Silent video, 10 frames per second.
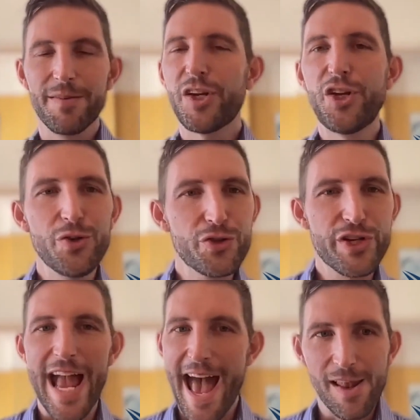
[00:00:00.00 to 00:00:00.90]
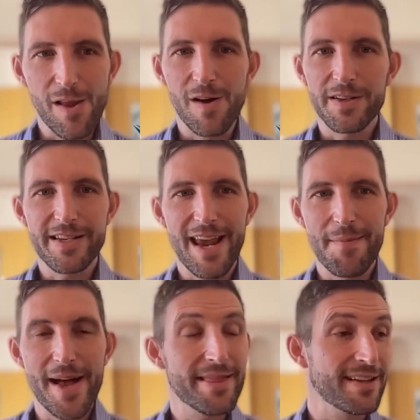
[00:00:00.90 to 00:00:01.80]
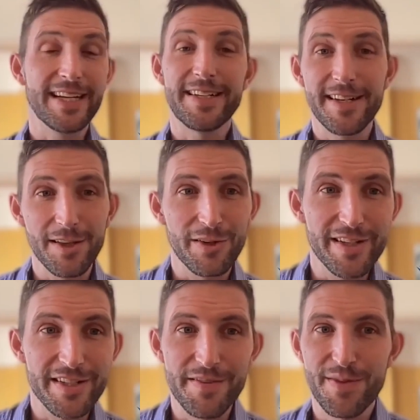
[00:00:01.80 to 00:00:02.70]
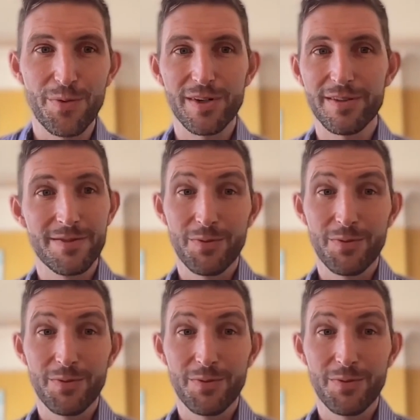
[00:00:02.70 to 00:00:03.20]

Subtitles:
huge catalogs came out, the LinkedIn Learnings of the world,